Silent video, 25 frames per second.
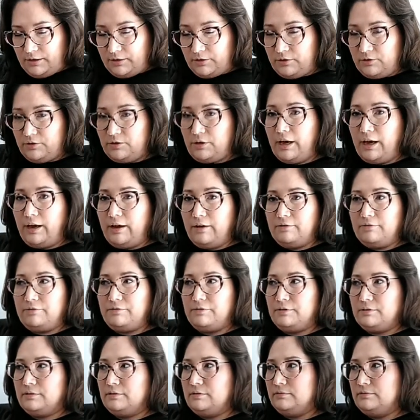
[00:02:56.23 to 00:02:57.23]
you have
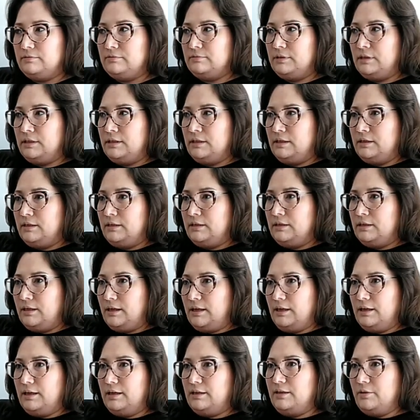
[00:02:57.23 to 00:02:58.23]

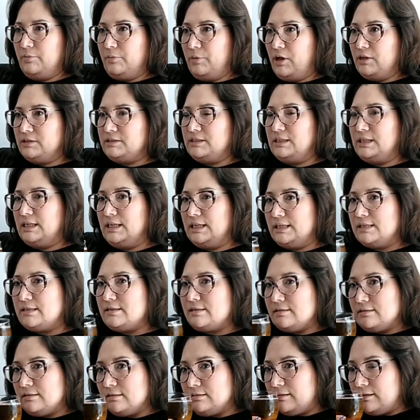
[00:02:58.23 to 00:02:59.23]
the
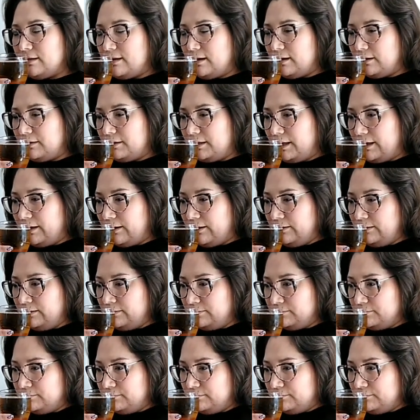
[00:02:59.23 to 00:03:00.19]
maltiness on there.